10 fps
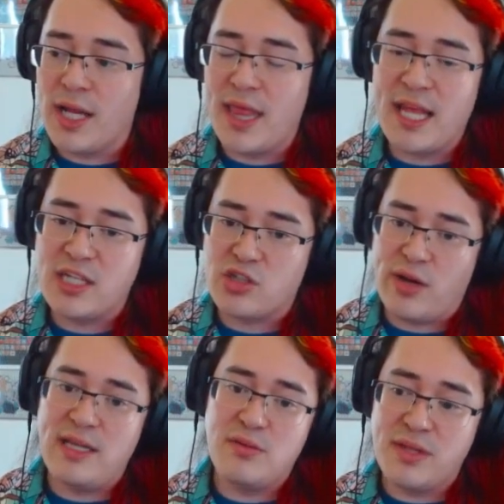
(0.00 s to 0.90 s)
and then
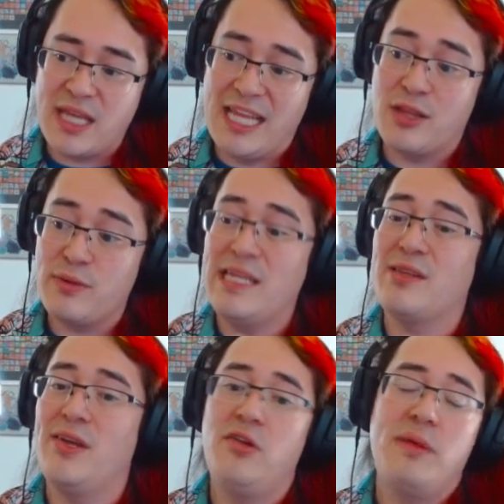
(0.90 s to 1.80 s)
traded with a 3/3,
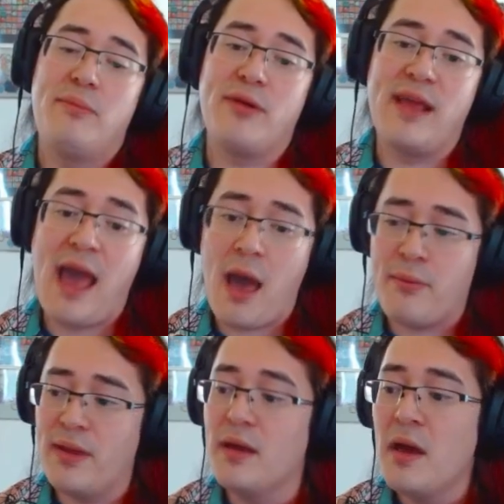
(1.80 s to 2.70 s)
you'd be pretty happy.